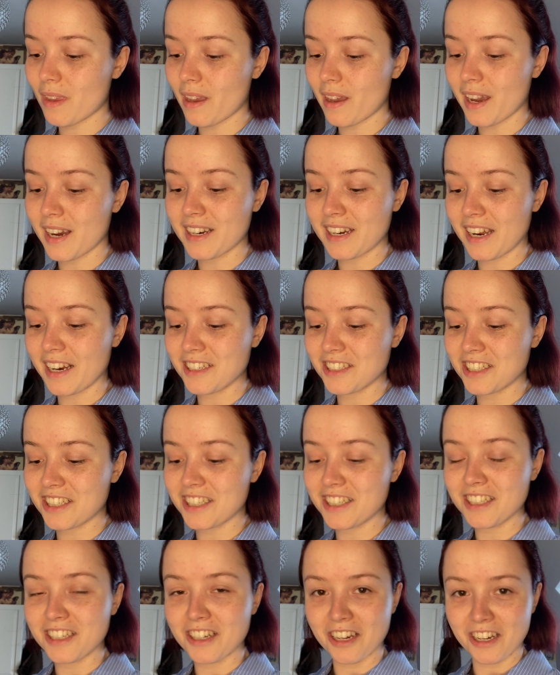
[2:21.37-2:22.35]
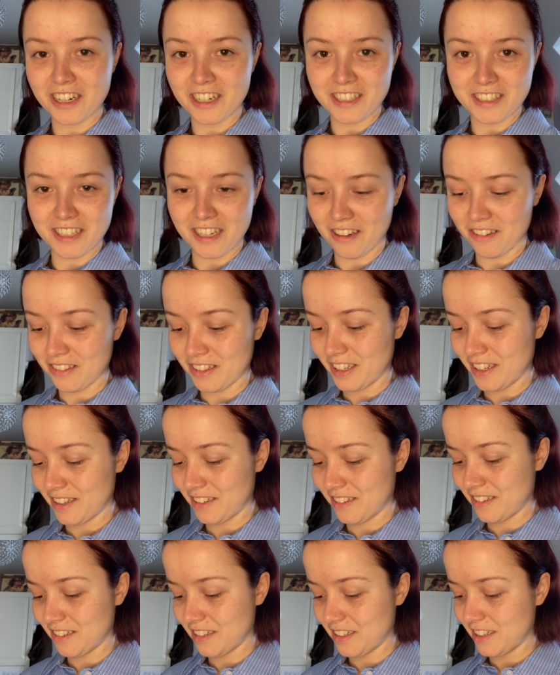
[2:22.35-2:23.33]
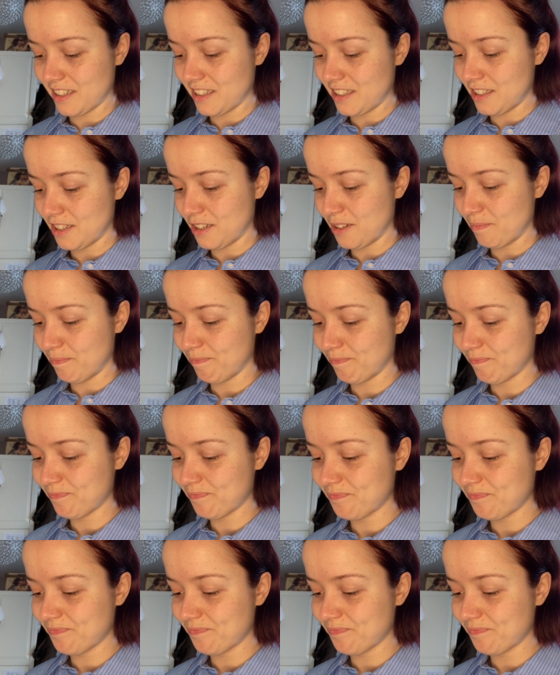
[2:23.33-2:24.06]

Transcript: ADHD girlies out there, and